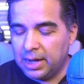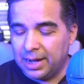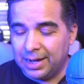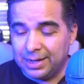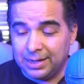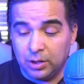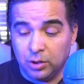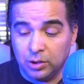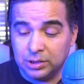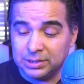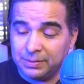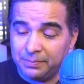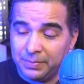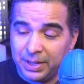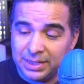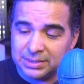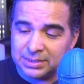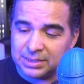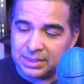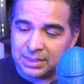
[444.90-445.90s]
It looks
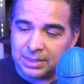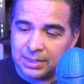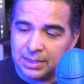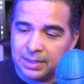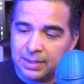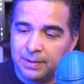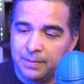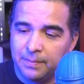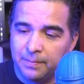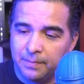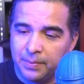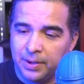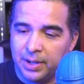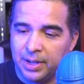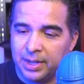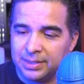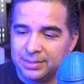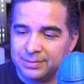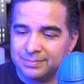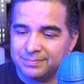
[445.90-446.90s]
amazing,
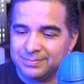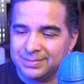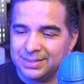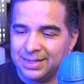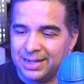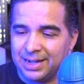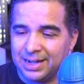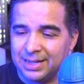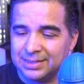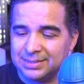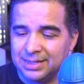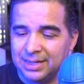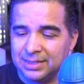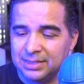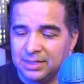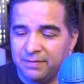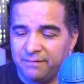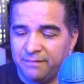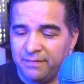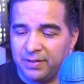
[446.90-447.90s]
but yeah, I had that
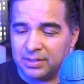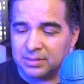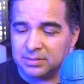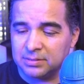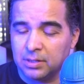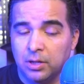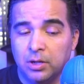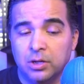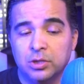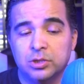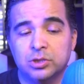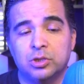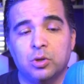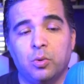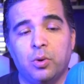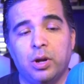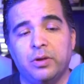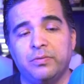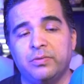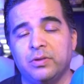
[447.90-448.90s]
defect. So
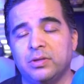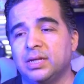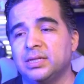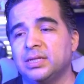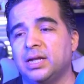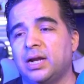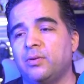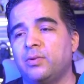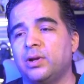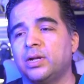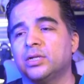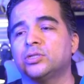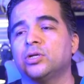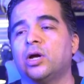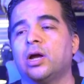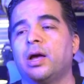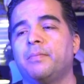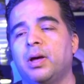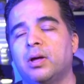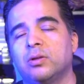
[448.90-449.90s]
one of the things that I want to
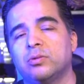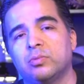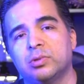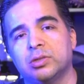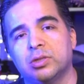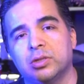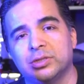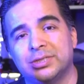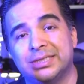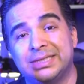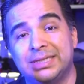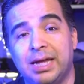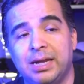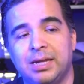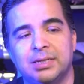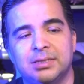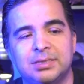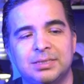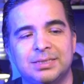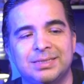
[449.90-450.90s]
talk about with the
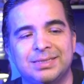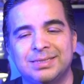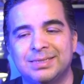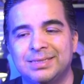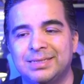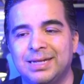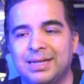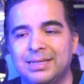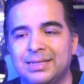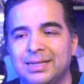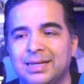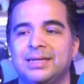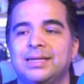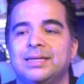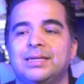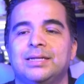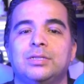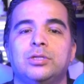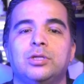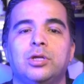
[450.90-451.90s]
settings is that
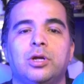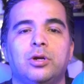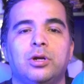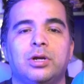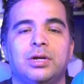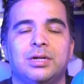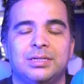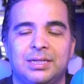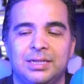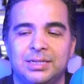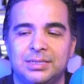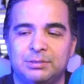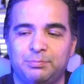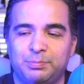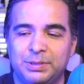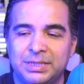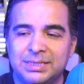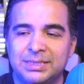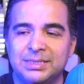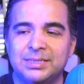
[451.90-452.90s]
these
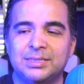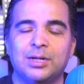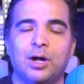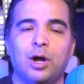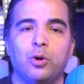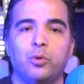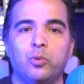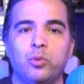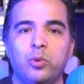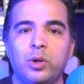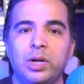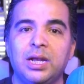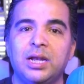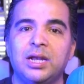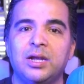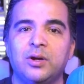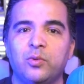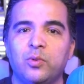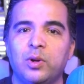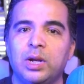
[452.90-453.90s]
pieces are
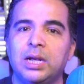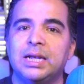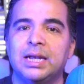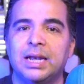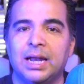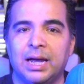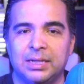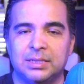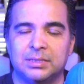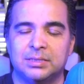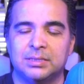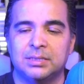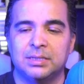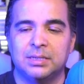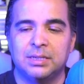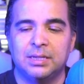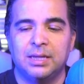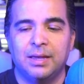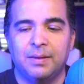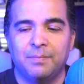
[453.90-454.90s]
really, really light.
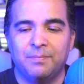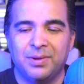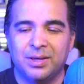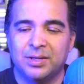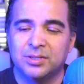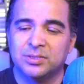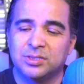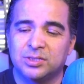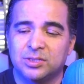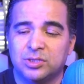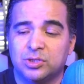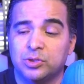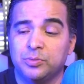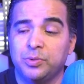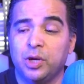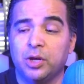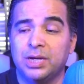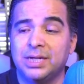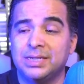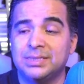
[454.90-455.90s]
Because to
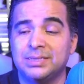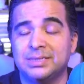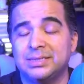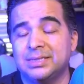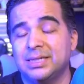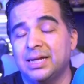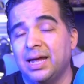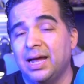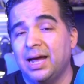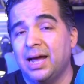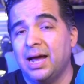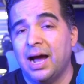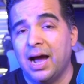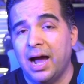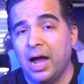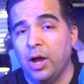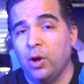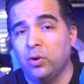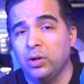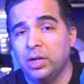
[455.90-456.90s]
be honest,
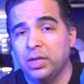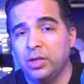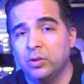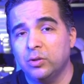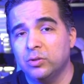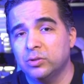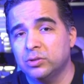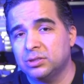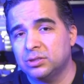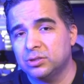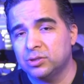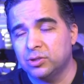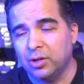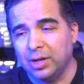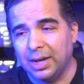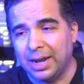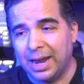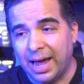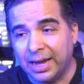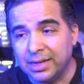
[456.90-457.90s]
I only use the
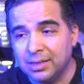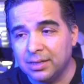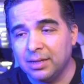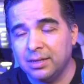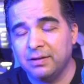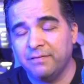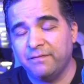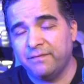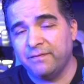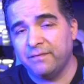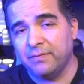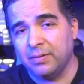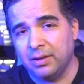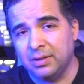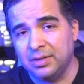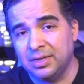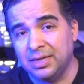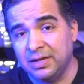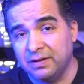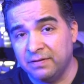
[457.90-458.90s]
lighting
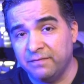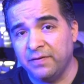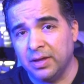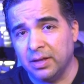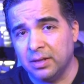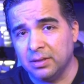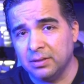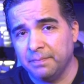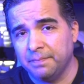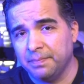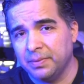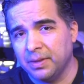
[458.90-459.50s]
infill,